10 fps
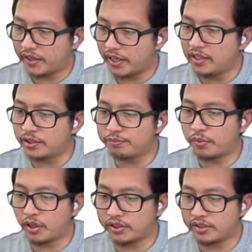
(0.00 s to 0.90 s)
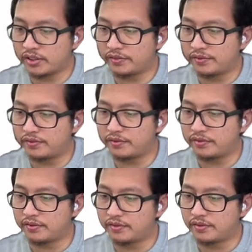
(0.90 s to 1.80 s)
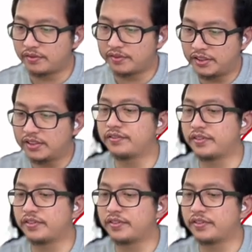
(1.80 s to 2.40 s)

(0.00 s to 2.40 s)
if k is positive, this